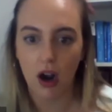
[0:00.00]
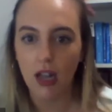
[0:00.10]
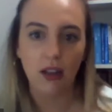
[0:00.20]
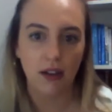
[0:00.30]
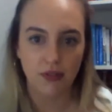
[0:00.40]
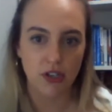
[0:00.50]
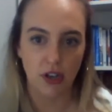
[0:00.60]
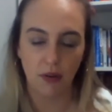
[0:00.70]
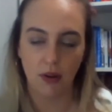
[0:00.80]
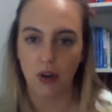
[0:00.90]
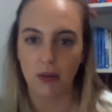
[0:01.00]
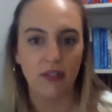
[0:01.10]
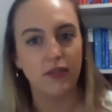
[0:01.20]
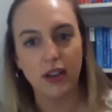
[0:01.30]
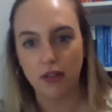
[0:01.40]
what I love to do, and one of my
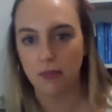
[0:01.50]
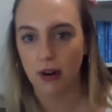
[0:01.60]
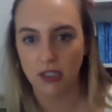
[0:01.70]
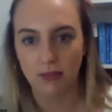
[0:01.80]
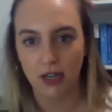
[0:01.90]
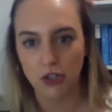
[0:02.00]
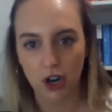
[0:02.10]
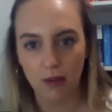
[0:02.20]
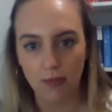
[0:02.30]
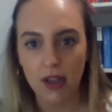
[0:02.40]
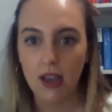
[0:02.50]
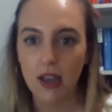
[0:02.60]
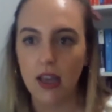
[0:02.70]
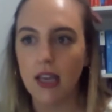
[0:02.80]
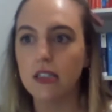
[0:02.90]
favorite parts of my job,
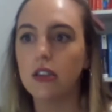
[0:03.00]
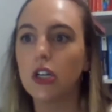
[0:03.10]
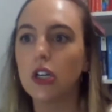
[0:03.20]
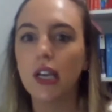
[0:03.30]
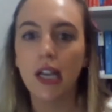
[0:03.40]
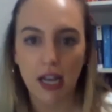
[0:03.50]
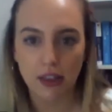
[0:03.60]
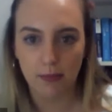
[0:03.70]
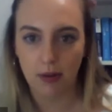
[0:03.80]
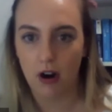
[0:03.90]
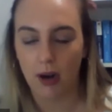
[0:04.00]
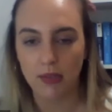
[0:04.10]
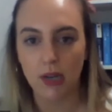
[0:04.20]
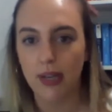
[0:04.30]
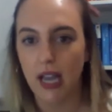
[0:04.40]
is looking at the
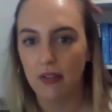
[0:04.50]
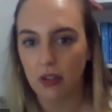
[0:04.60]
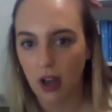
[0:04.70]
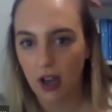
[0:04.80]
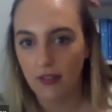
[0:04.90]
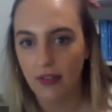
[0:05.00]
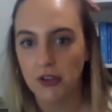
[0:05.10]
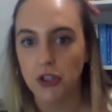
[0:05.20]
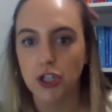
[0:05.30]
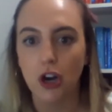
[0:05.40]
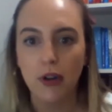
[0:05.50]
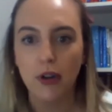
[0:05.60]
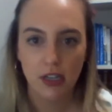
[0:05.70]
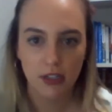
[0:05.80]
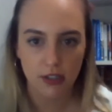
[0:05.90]
programs that we have live and
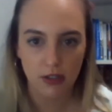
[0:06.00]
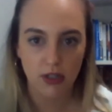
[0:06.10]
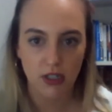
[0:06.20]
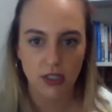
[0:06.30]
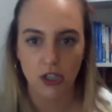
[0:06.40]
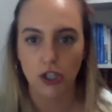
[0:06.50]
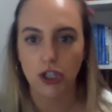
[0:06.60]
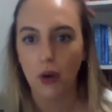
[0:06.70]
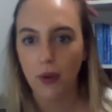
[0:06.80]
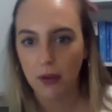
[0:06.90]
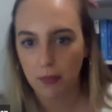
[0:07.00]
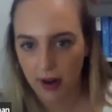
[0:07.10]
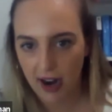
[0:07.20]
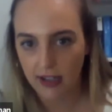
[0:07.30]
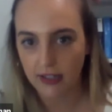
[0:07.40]
showing consumers and showing
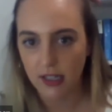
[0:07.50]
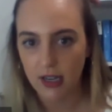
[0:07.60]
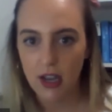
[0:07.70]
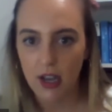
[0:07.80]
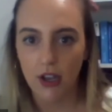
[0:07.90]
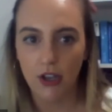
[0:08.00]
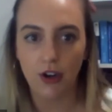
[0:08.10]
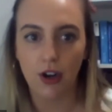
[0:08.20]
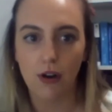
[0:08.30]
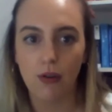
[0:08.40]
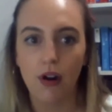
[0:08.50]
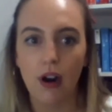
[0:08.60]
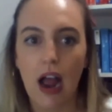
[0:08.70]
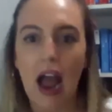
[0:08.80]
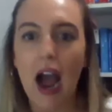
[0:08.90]
brands,
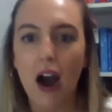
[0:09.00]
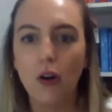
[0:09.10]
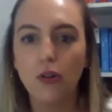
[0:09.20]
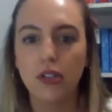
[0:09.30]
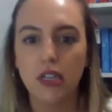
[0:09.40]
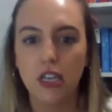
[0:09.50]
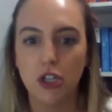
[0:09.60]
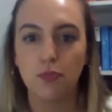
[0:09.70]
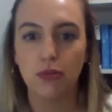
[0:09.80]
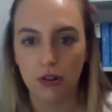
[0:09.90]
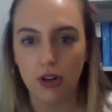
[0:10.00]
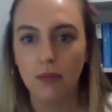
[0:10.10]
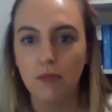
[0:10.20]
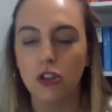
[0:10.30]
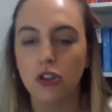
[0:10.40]
how each
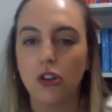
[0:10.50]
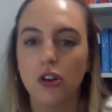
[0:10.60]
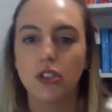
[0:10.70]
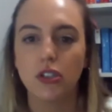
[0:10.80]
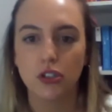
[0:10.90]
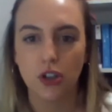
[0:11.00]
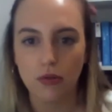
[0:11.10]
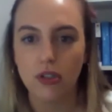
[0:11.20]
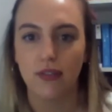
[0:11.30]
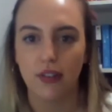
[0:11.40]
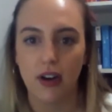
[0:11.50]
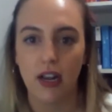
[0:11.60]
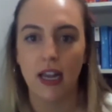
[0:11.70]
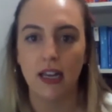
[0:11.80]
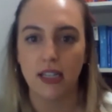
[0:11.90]
program looks so different
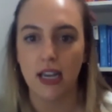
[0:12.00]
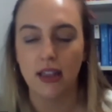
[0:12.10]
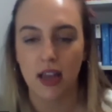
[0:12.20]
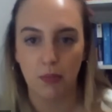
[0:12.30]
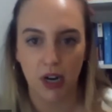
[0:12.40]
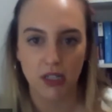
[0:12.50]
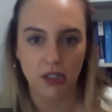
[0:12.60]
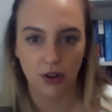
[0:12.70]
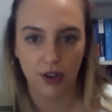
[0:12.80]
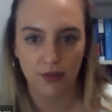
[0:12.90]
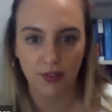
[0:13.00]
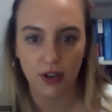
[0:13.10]
and is in that brand's look and